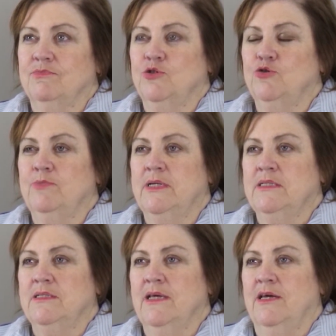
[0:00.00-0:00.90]
2
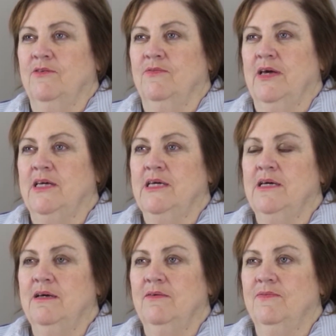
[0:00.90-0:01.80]
months out of our
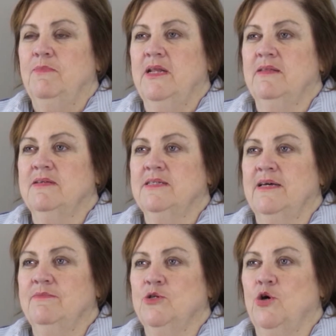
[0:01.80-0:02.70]
year, but at the
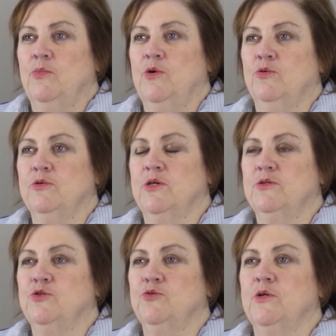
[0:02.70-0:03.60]
same time we
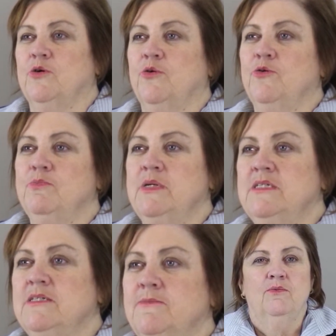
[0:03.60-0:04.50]
also do
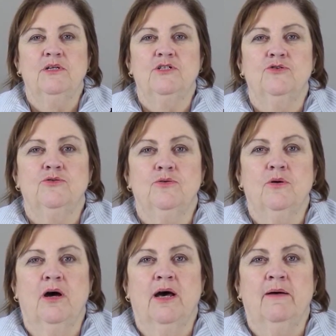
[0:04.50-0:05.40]
recruitment. We
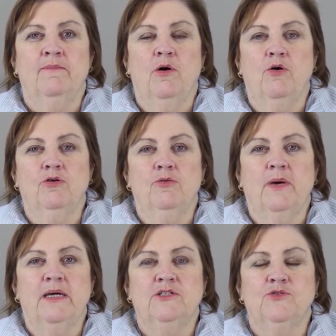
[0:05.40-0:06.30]
do
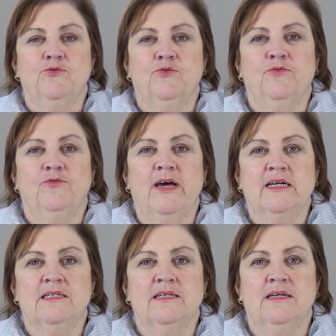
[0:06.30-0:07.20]
occupational
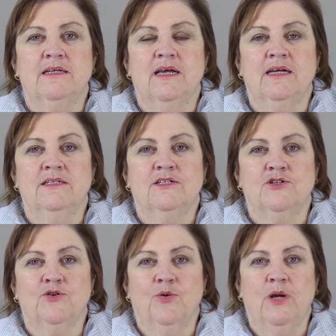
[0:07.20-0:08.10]
vaccine and
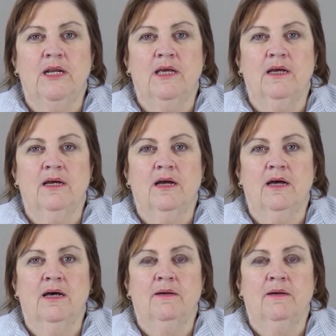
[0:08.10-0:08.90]
screening